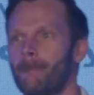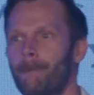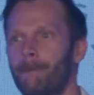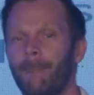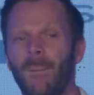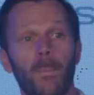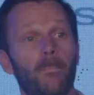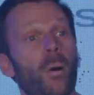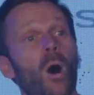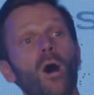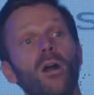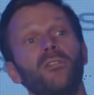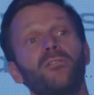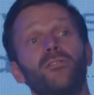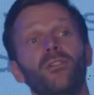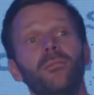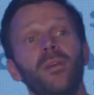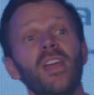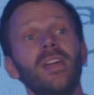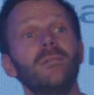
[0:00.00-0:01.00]
Apart
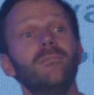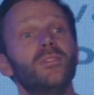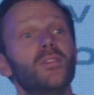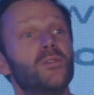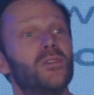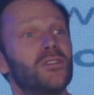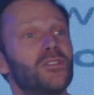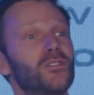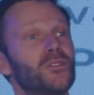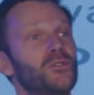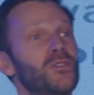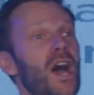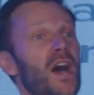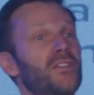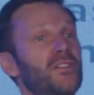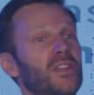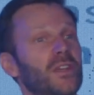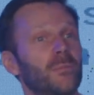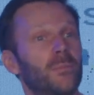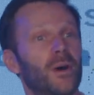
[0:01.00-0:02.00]
from him, you can do
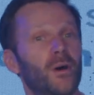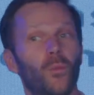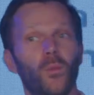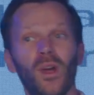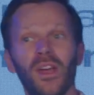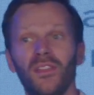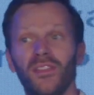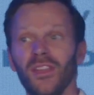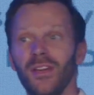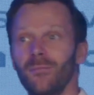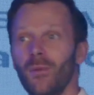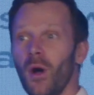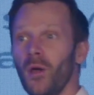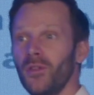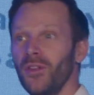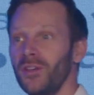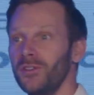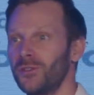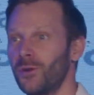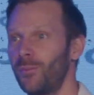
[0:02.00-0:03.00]
nothing, but with him, all
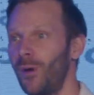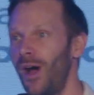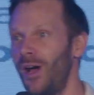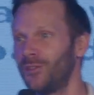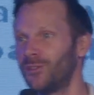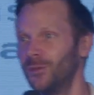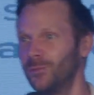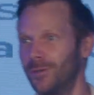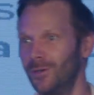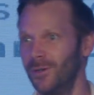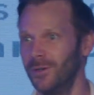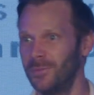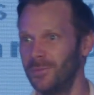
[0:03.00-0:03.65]
things are possible.